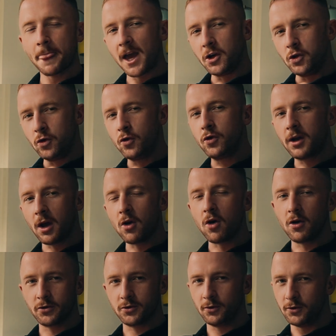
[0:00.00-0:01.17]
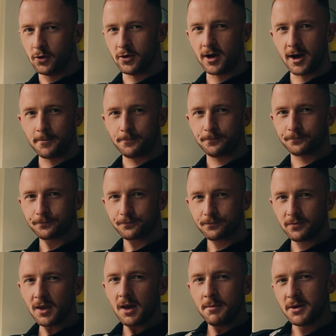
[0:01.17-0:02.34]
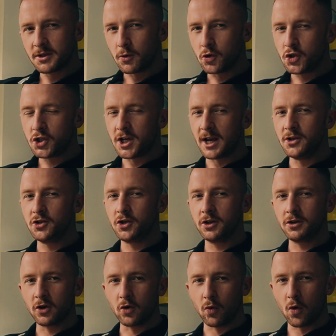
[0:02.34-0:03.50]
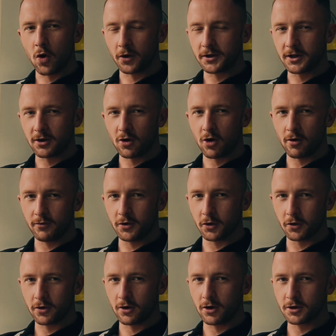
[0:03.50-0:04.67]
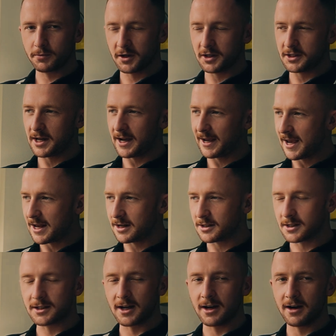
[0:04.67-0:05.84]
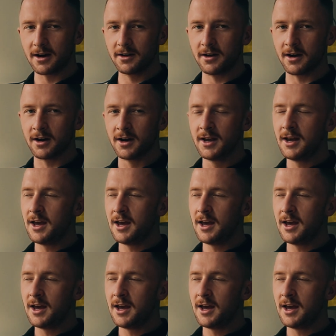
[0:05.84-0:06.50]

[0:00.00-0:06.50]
You can also do that. But it's about changing the quality of your thoughts, because again, as I said earlier,